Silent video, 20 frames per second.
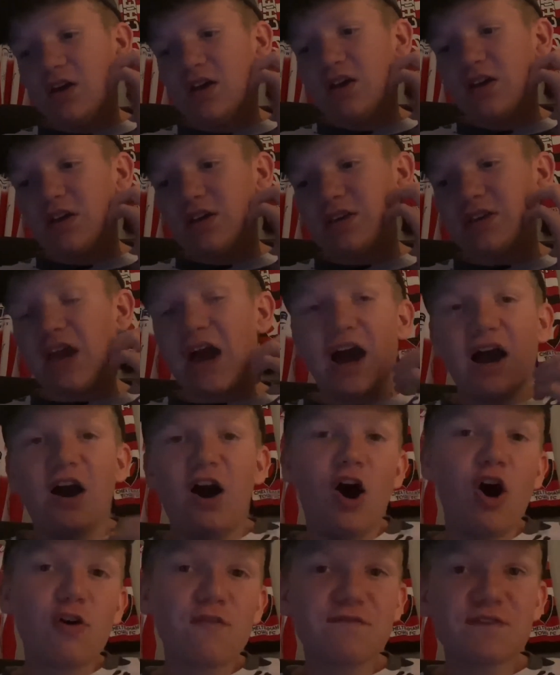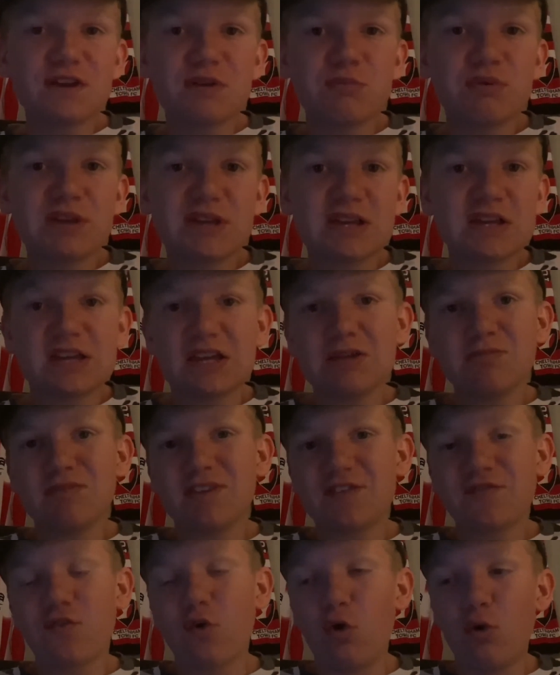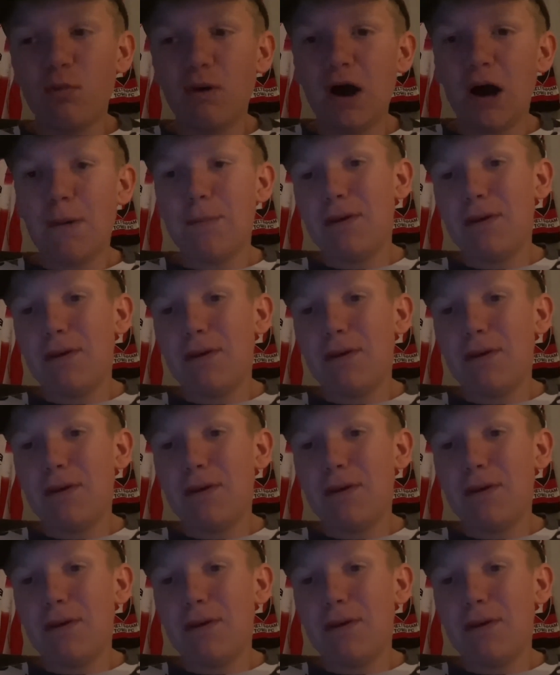yeah, hopefully we can keep this form up.